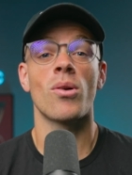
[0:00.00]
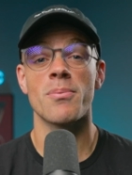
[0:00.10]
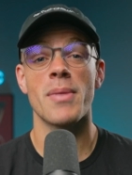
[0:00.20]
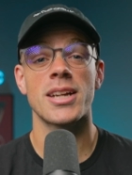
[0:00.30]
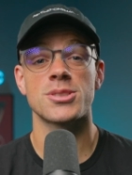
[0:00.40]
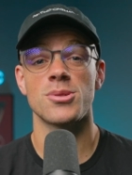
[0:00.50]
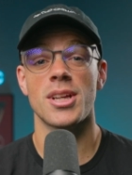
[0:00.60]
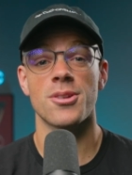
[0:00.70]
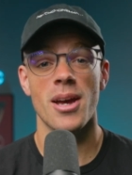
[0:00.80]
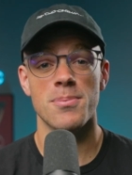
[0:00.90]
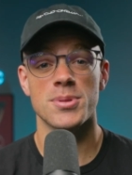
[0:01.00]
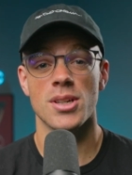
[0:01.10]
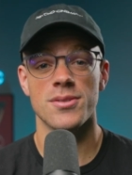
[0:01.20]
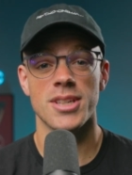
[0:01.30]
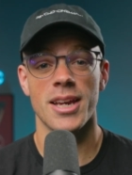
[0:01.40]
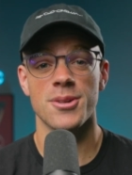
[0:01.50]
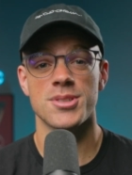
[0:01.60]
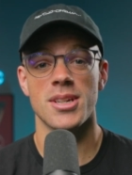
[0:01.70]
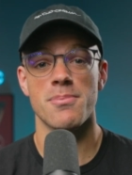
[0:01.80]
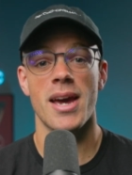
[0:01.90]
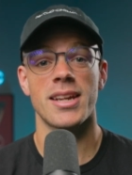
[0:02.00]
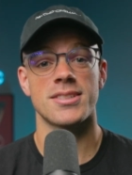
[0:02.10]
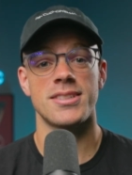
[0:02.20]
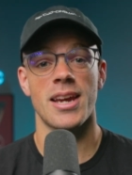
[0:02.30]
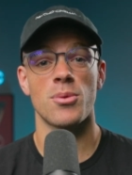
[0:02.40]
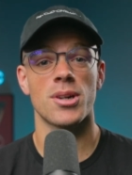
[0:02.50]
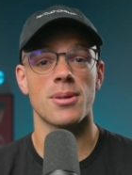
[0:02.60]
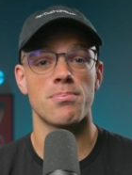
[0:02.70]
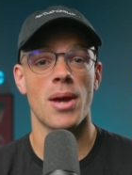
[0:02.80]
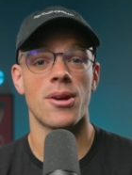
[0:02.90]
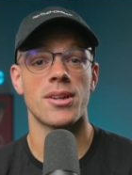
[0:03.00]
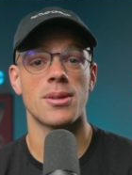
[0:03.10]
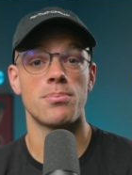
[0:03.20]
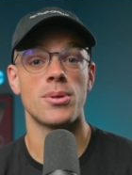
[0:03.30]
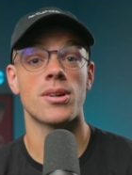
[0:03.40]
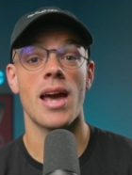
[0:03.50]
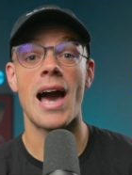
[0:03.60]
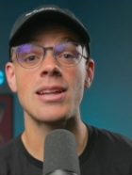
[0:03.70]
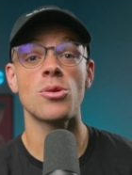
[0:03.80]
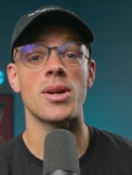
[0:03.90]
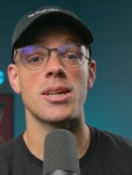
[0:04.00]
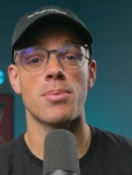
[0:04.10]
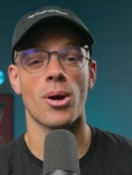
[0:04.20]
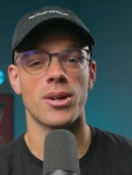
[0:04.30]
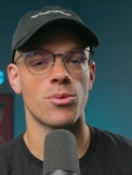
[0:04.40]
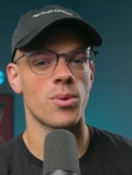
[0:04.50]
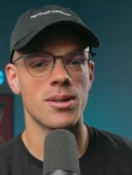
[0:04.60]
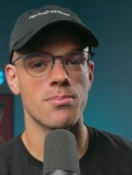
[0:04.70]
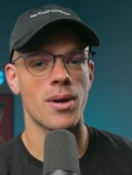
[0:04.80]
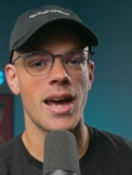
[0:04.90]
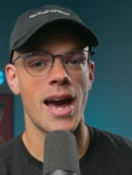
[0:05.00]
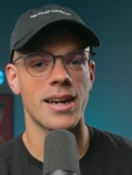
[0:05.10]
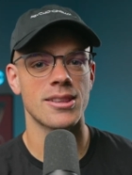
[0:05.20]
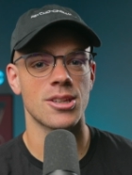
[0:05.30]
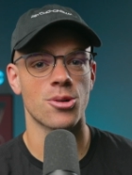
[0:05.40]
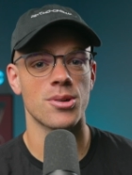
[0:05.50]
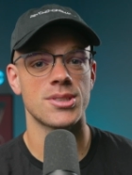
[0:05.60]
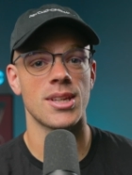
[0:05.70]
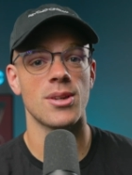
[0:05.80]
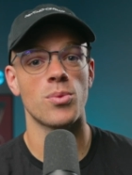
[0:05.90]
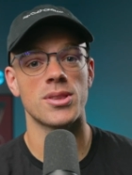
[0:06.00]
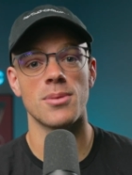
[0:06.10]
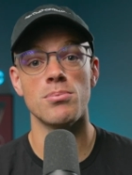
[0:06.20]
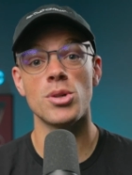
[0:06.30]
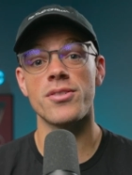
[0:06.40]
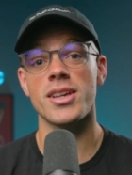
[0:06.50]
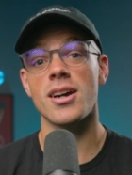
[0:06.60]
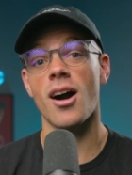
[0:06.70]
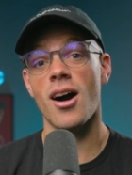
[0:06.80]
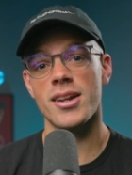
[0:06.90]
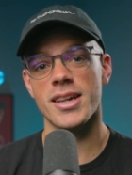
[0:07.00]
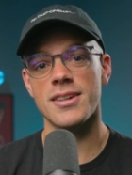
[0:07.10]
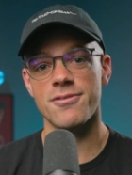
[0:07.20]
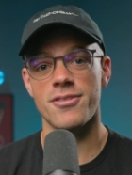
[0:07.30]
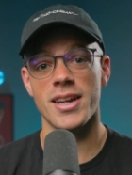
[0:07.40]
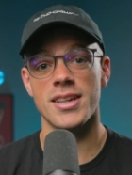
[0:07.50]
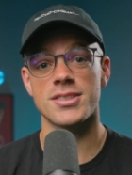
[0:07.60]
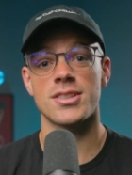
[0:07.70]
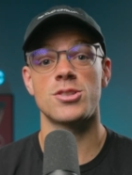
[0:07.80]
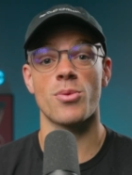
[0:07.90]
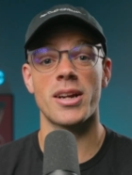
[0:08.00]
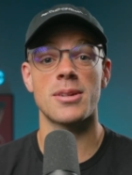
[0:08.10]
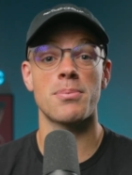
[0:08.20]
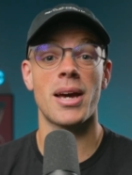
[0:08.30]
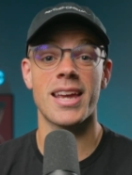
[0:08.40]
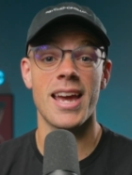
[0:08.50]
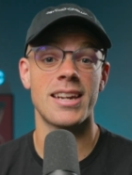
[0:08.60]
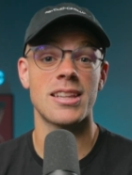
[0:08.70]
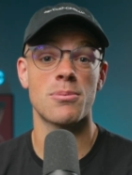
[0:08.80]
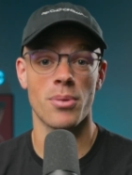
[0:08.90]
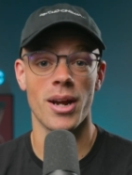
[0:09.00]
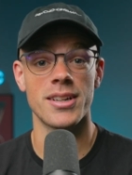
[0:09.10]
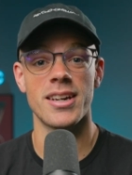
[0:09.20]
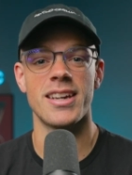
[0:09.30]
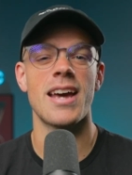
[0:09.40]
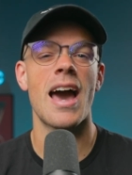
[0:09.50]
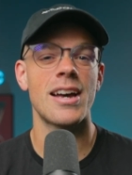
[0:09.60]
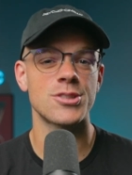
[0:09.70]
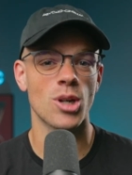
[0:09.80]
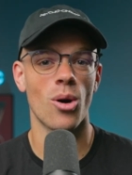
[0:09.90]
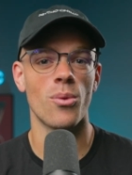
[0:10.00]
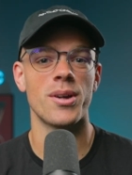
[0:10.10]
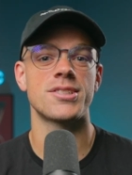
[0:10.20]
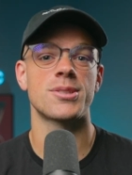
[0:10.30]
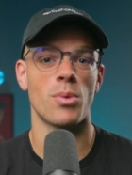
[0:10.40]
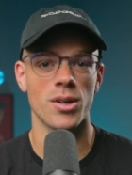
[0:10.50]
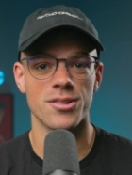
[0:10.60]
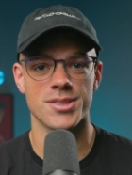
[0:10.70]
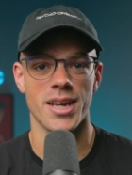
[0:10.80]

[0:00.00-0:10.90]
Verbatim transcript: Welcome back to another episode of Psycho Cinematic. Today we're comparing the book Halloween Party written by Agatha Christie with the movie A Haunting in Venice directed by Kenneth Branagh and as always spoilers